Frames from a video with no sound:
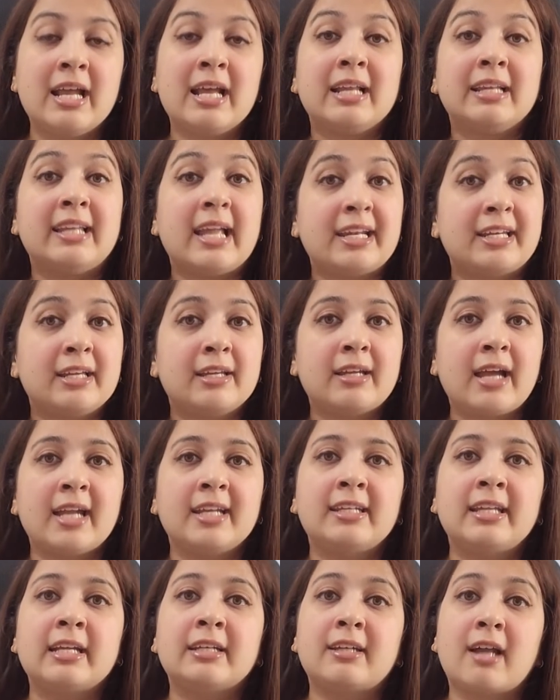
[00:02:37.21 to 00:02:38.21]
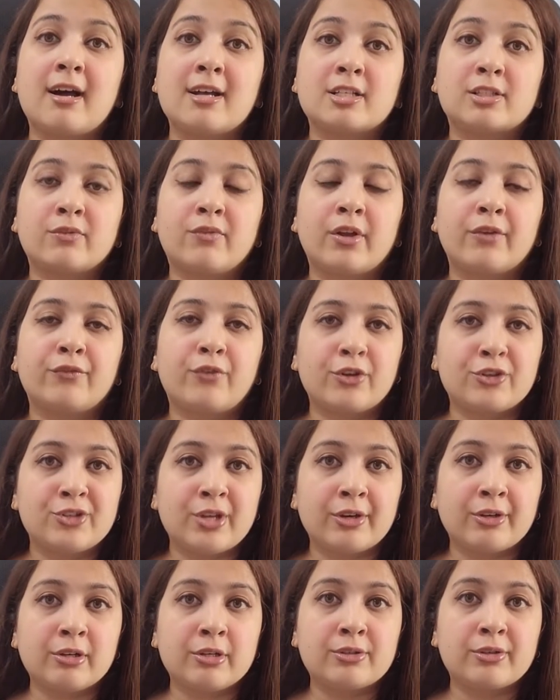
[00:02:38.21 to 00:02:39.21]
Letter writing, task 1 for
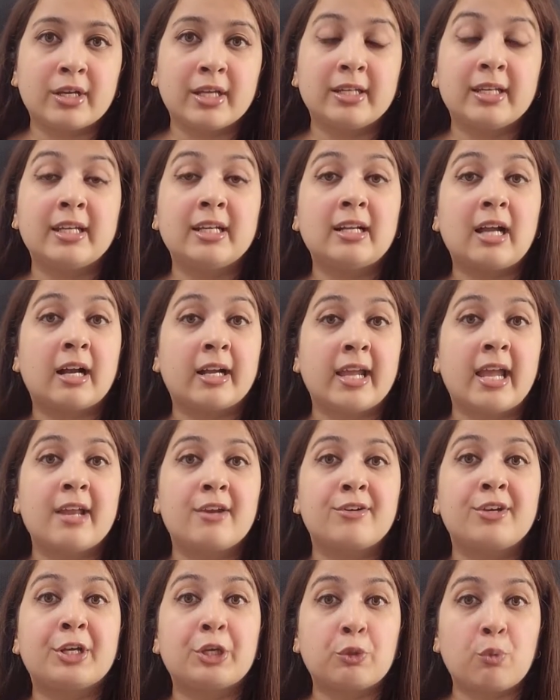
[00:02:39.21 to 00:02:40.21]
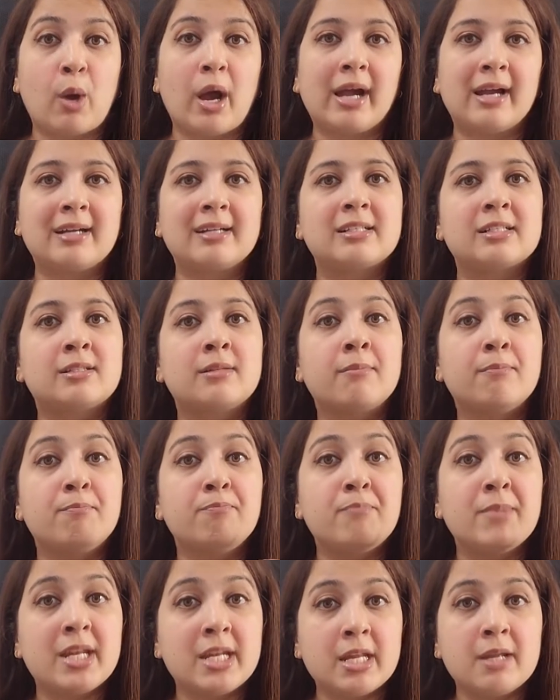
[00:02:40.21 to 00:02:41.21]
general training, again requires
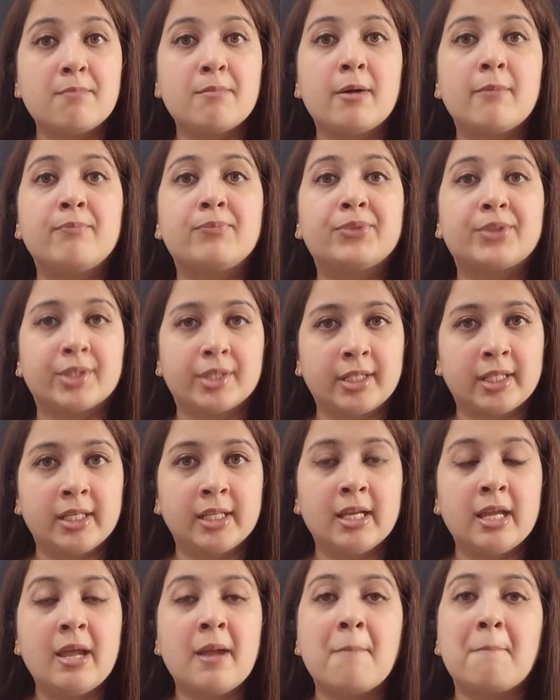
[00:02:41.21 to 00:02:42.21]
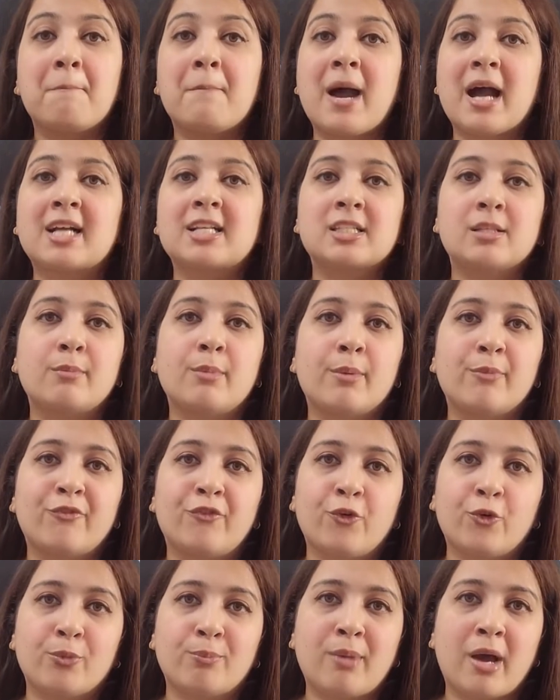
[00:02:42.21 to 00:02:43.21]
minimum 3, maximum
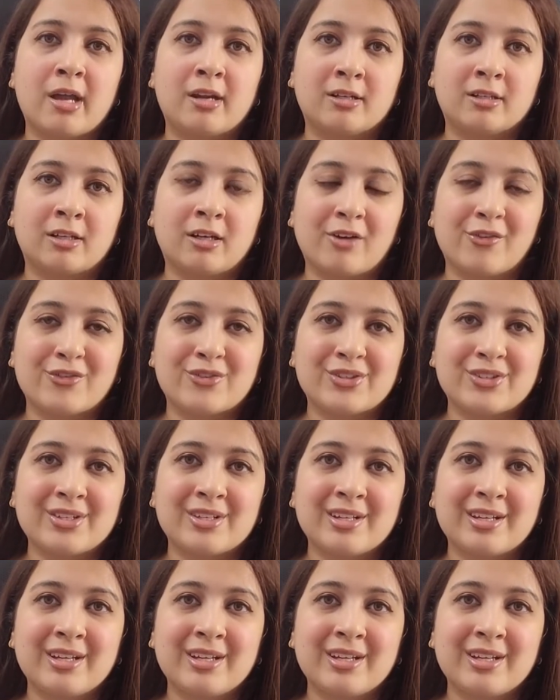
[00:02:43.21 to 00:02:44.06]
4 paragraphs.